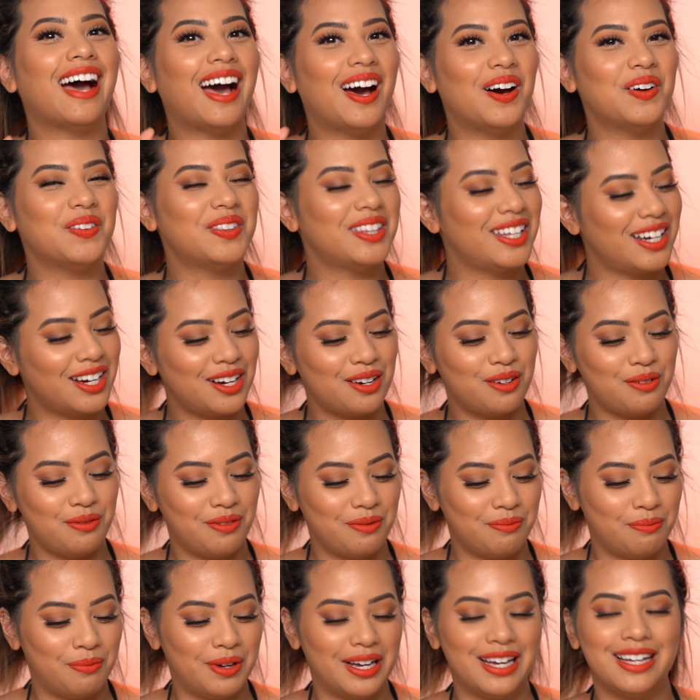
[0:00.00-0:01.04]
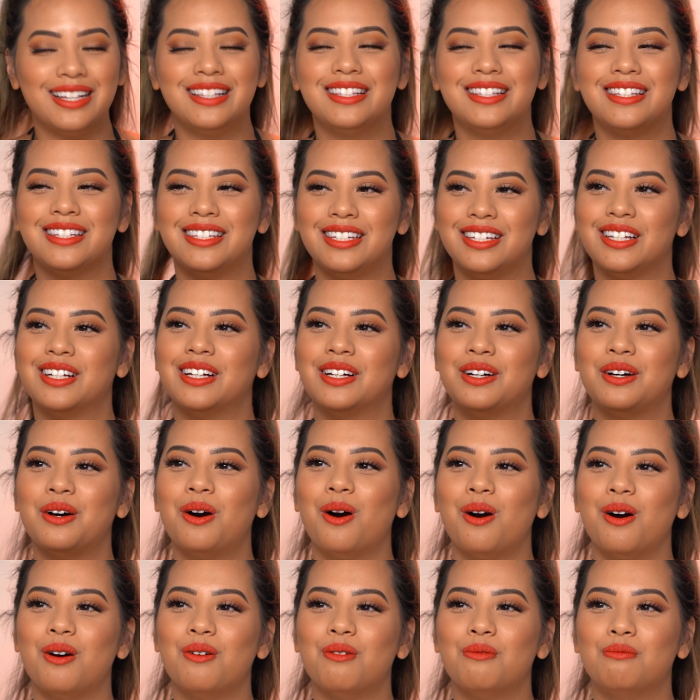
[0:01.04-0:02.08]
out there, but it's
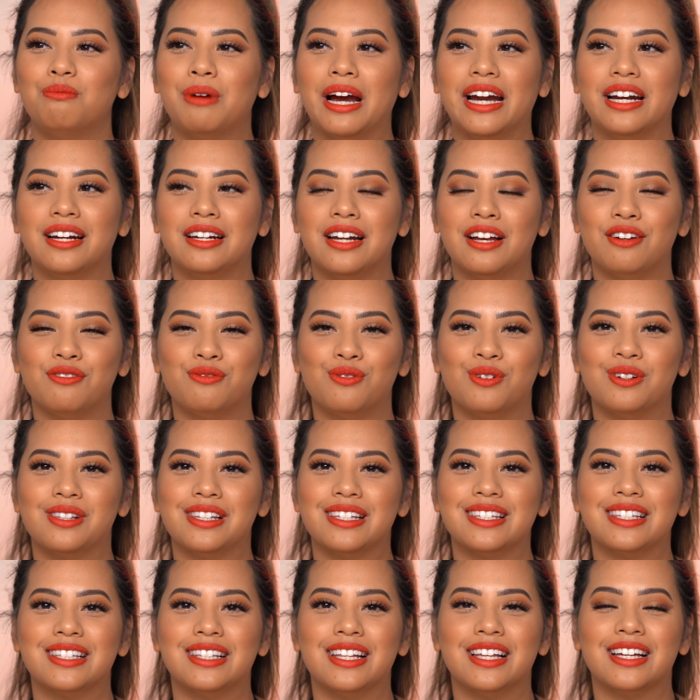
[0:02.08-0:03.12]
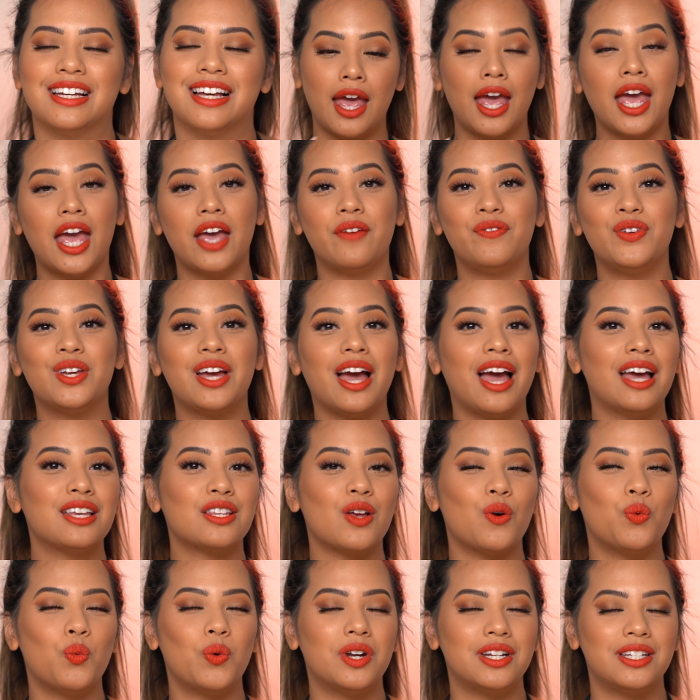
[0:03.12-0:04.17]
still bright enough for this look. If you guys
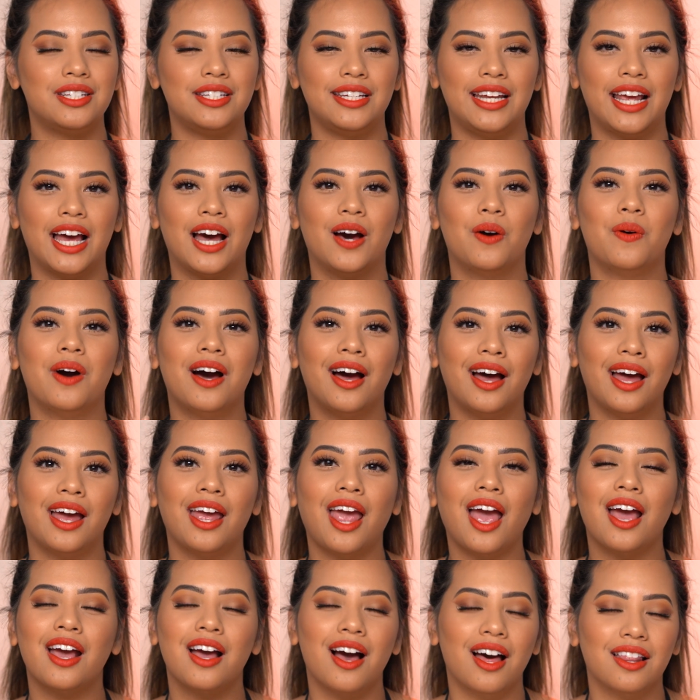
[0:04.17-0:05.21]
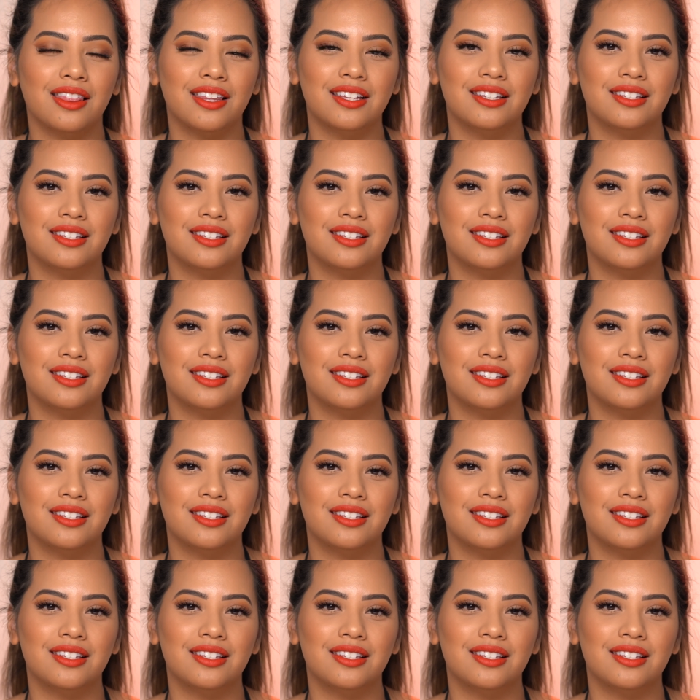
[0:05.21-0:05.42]
want to see how I got